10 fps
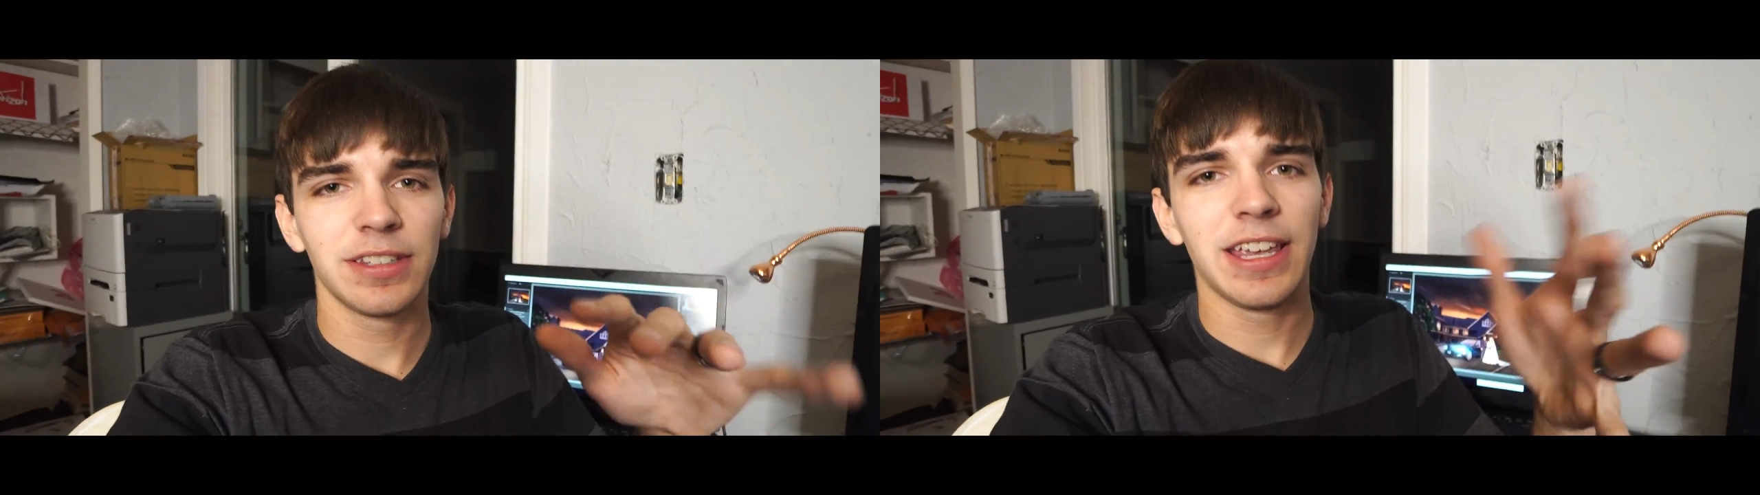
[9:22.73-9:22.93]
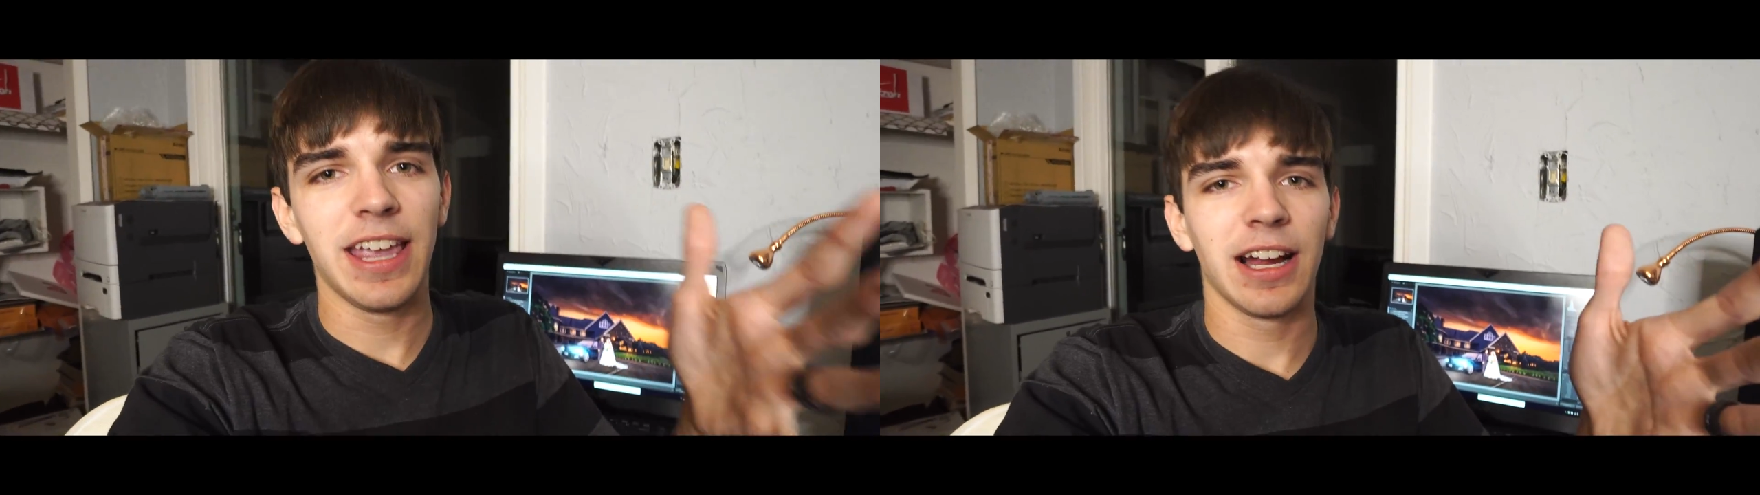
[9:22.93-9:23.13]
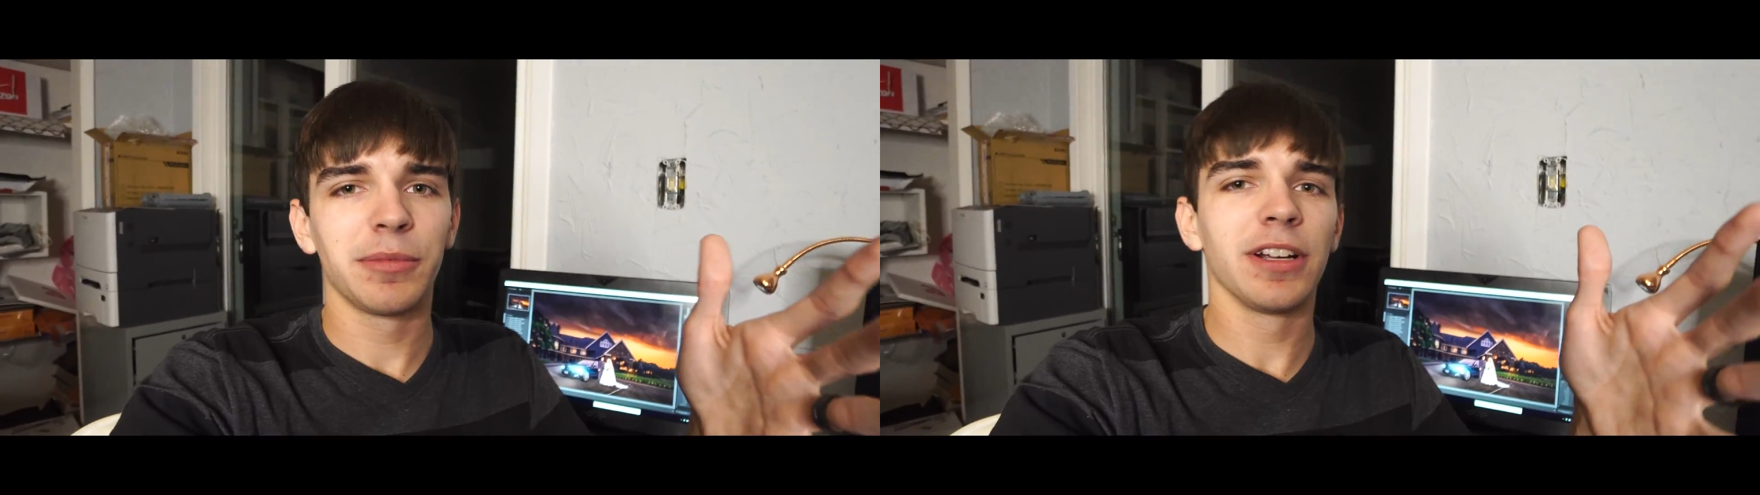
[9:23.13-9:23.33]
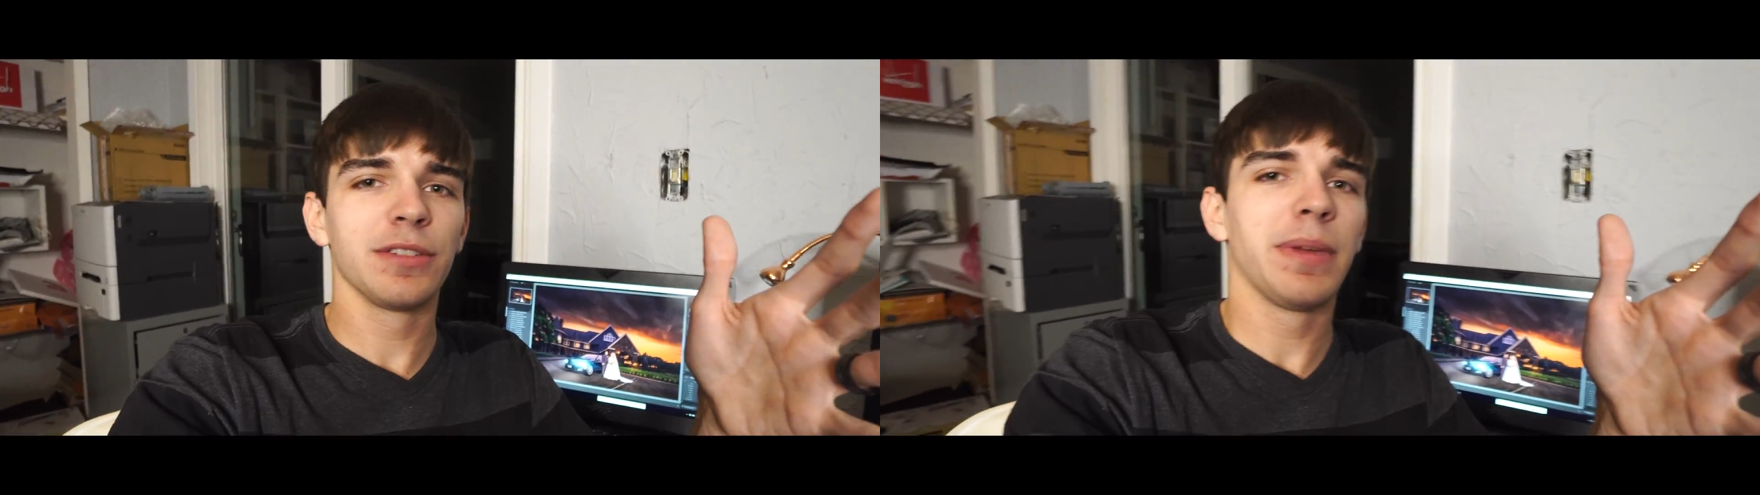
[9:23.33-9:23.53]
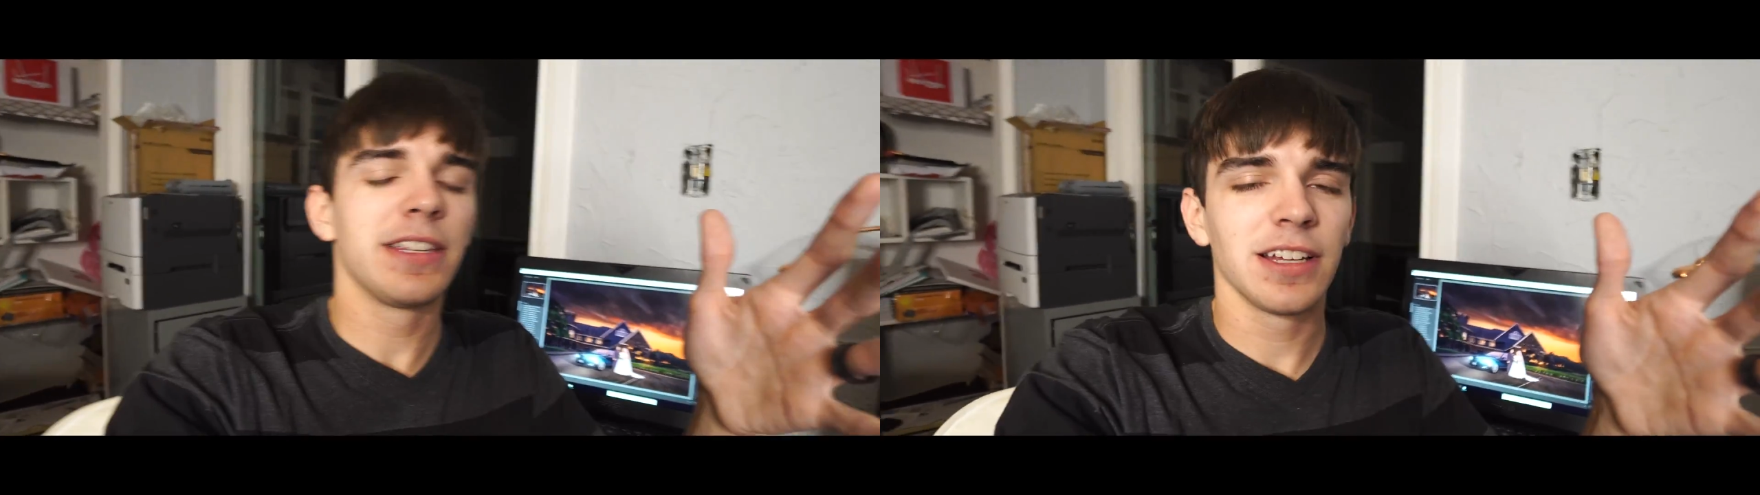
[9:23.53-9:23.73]
cameras,
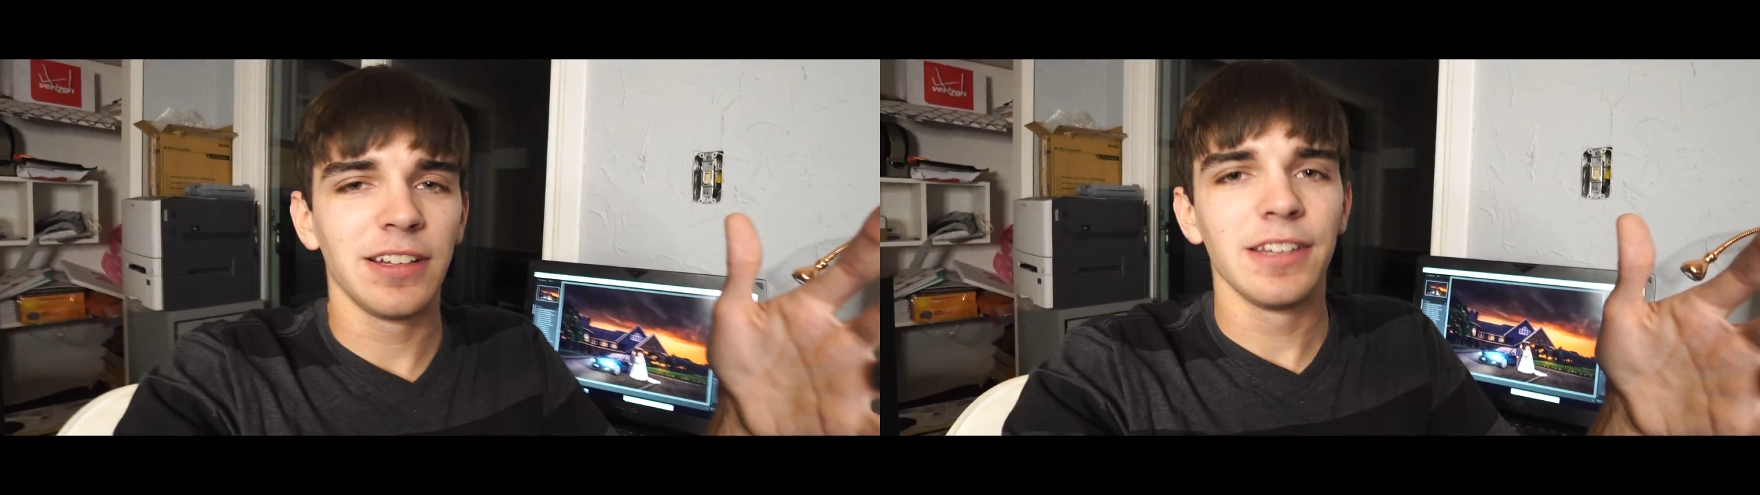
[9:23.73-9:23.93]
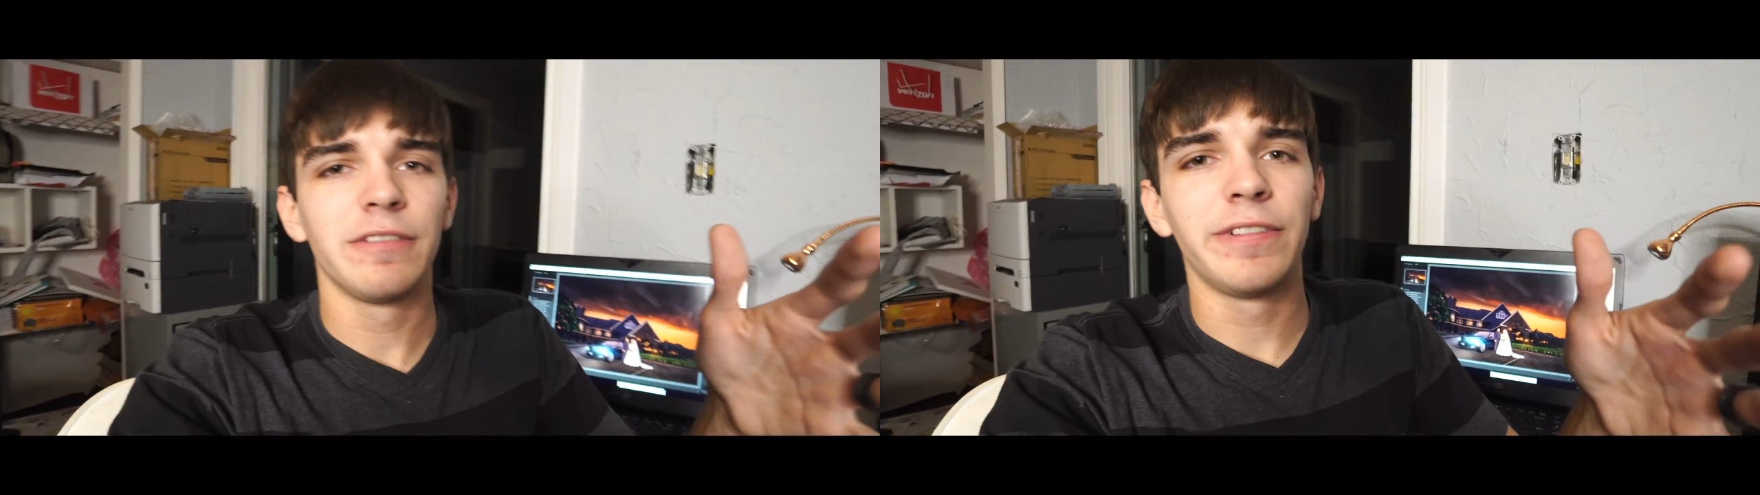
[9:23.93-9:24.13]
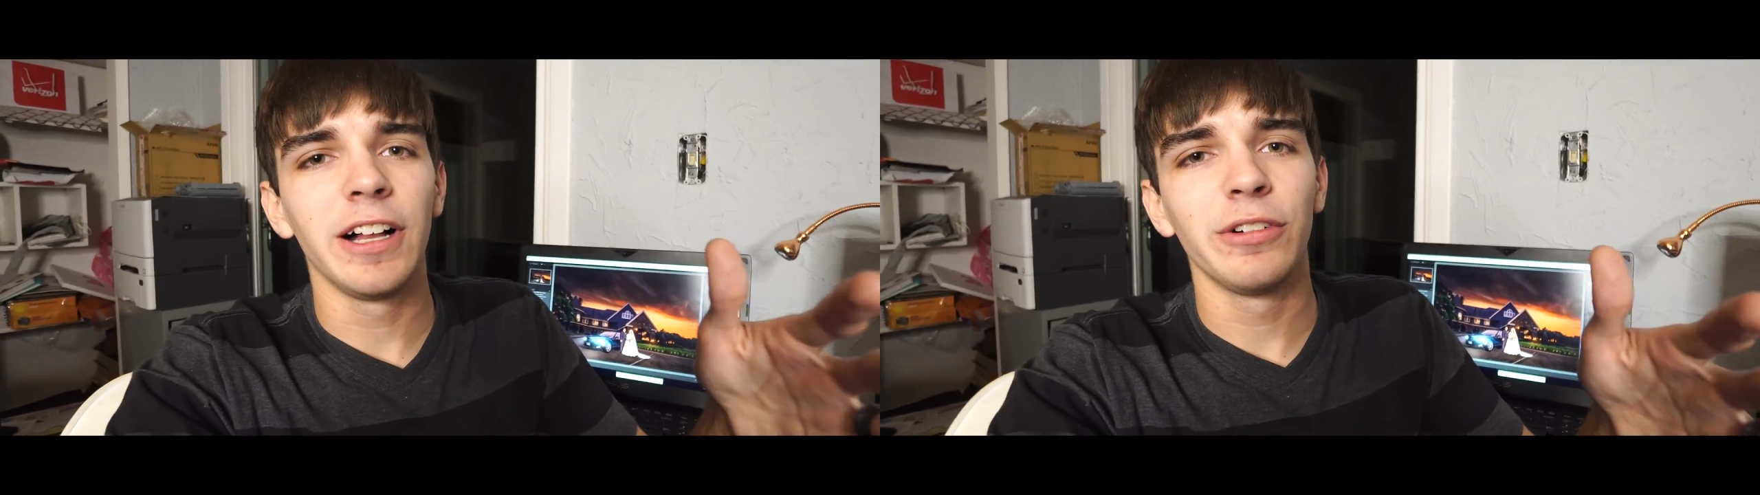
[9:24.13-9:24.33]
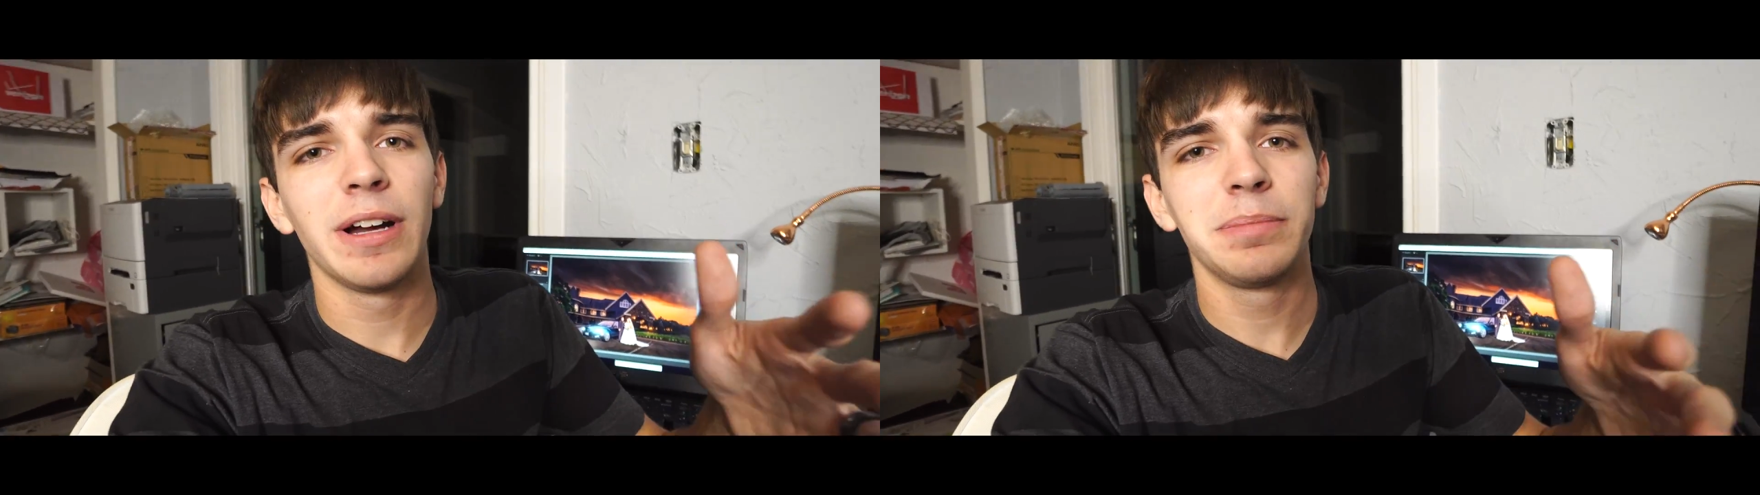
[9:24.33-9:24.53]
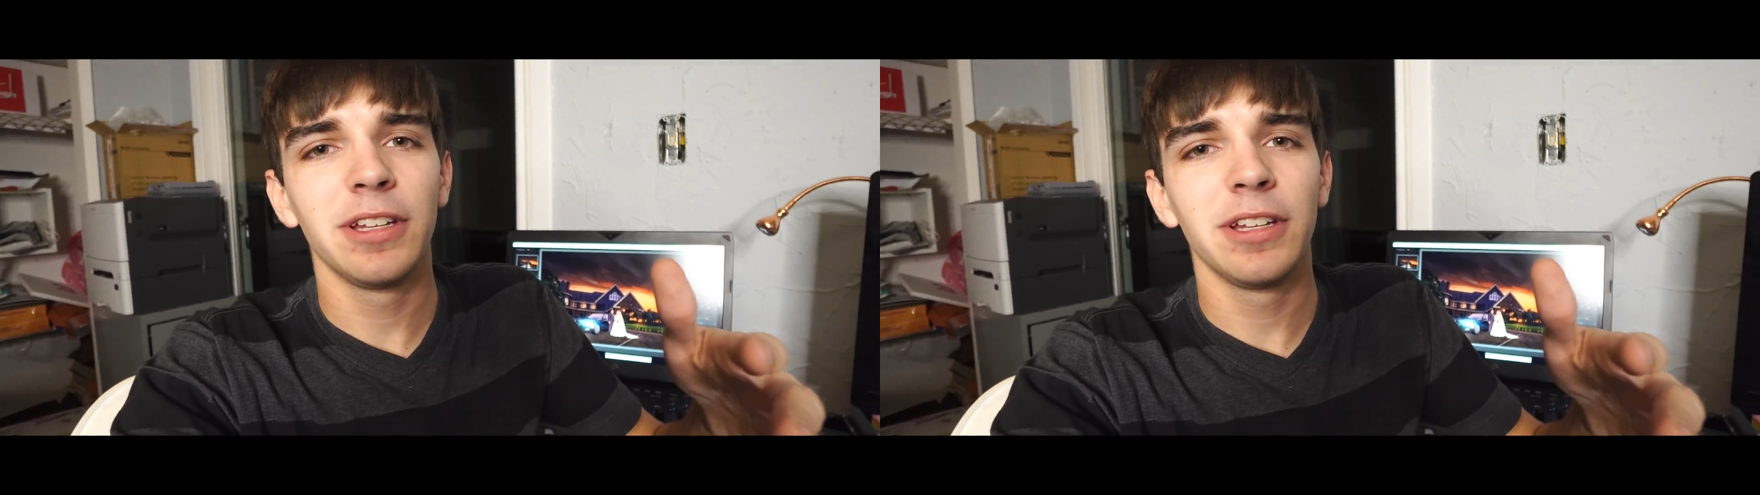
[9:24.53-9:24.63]
basically the follow-up